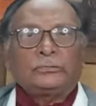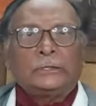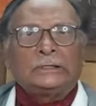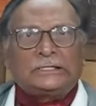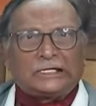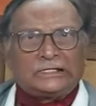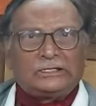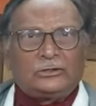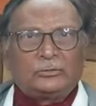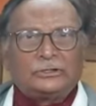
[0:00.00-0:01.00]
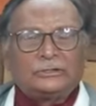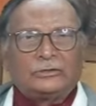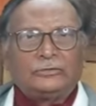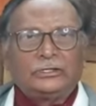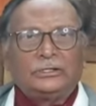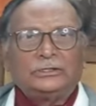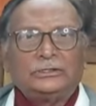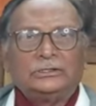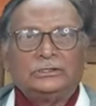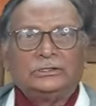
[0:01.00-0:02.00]
30 kilometers away,
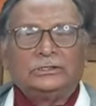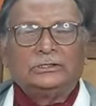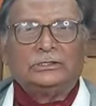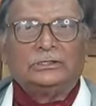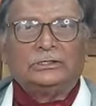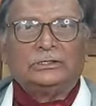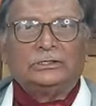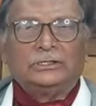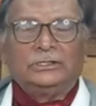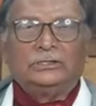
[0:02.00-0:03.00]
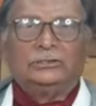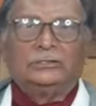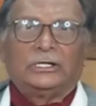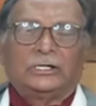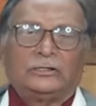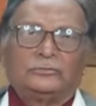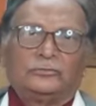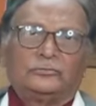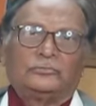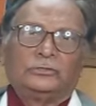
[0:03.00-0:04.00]
is in the hands
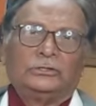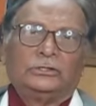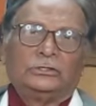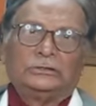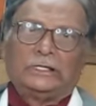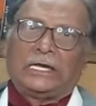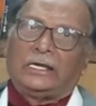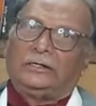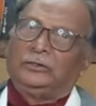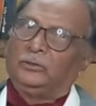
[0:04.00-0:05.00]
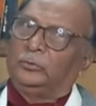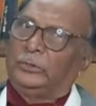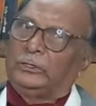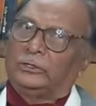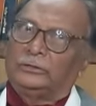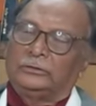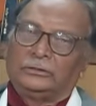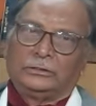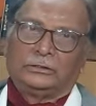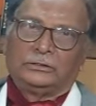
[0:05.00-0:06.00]
of the gallant two para.
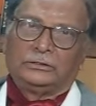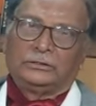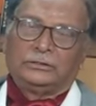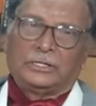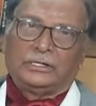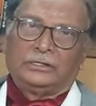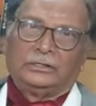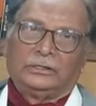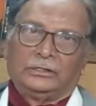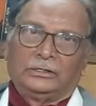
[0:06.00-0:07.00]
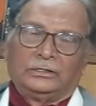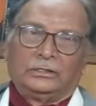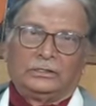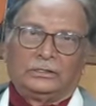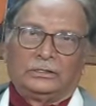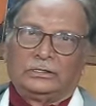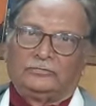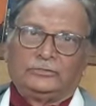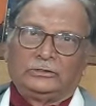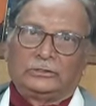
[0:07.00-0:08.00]
And
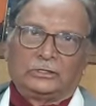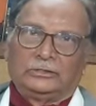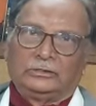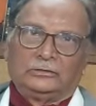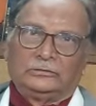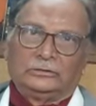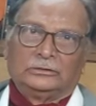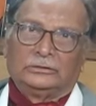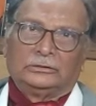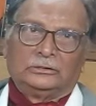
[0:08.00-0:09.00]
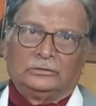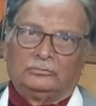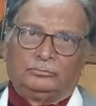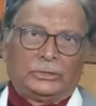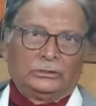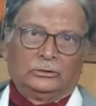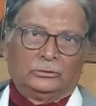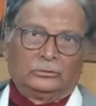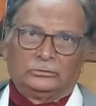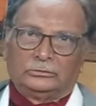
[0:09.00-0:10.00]
Lieutenant Colonel Pano
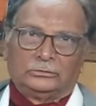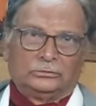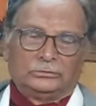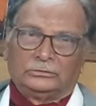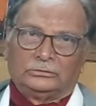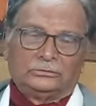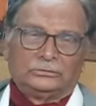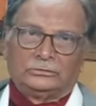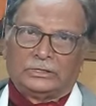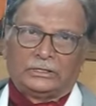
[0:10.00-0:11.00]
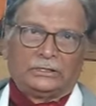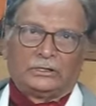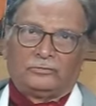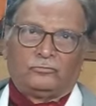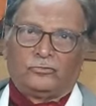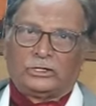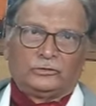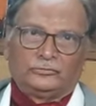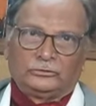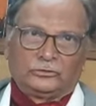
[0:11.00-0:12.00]
had done a
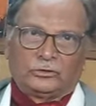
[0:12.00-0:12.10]
wonderful job.